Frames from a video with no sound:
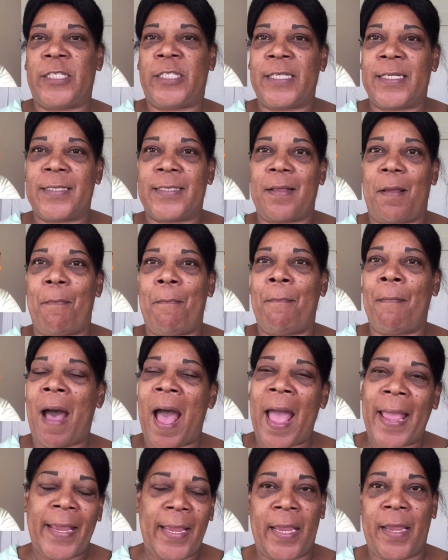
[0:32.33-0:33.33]
with just
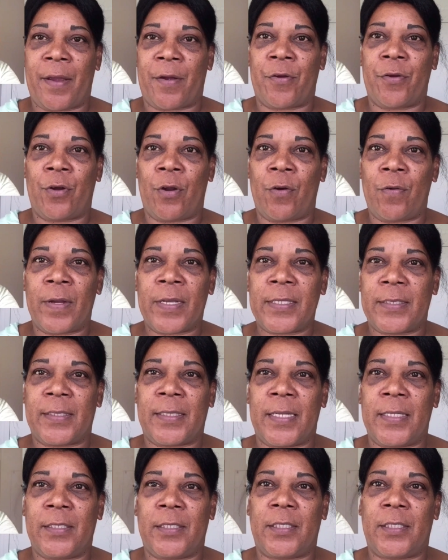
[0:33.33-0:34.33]
my hair, no
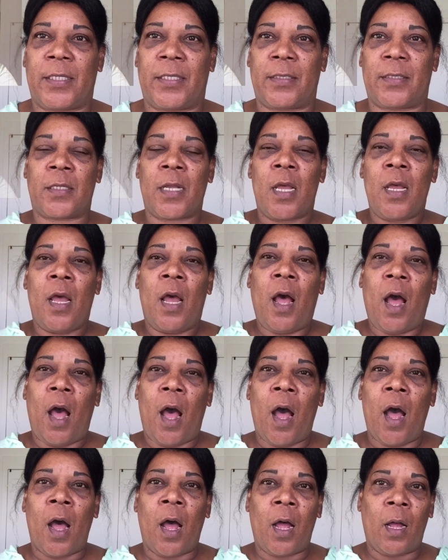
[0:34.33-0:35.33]
extensions.
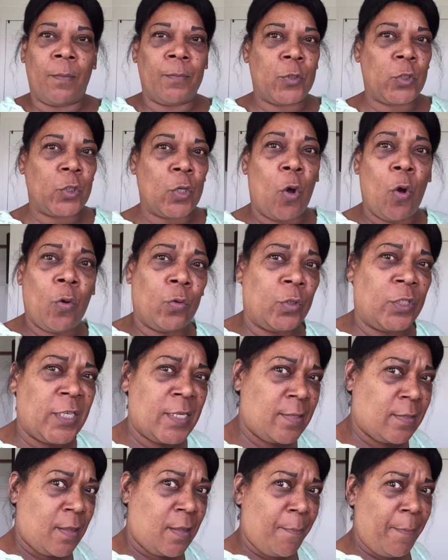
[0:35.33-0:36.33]
So
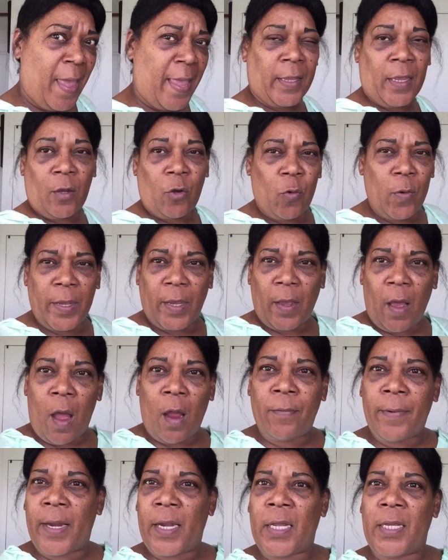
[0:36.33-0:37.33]
just to make it quick, I
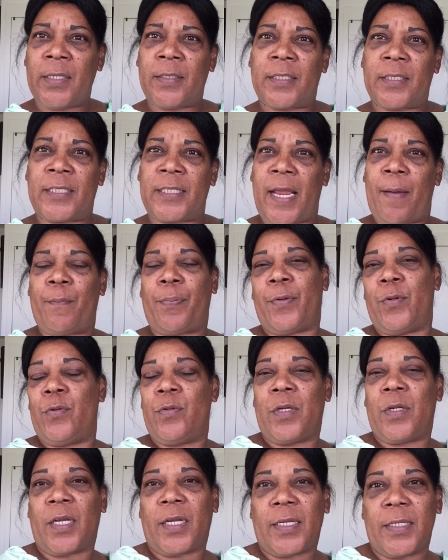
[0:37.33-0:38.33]
already
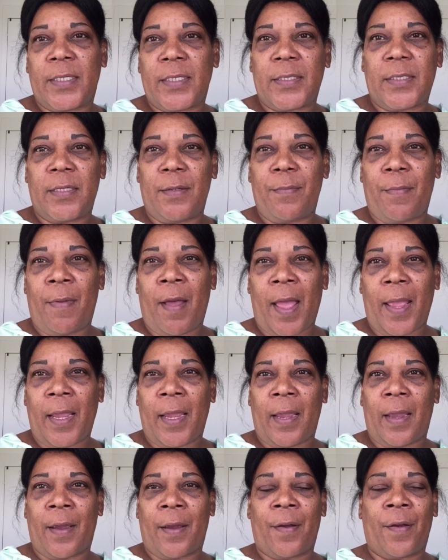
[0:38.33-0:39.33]
shampooed and conditioned my
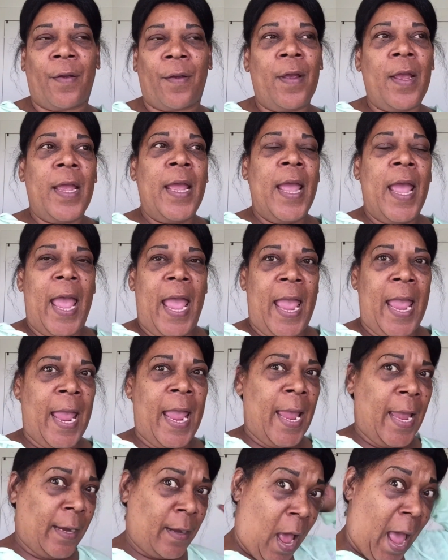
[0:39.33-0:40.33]
hair,
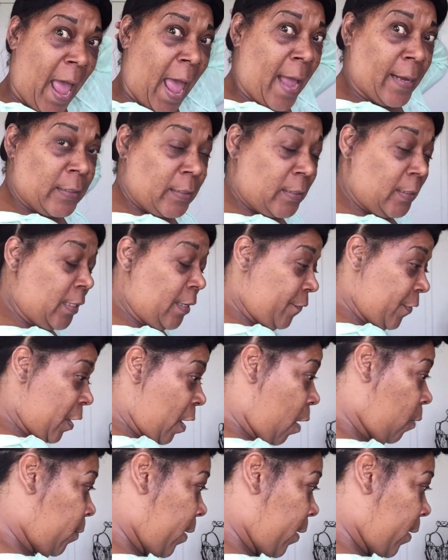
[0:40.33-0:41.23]
and I actually even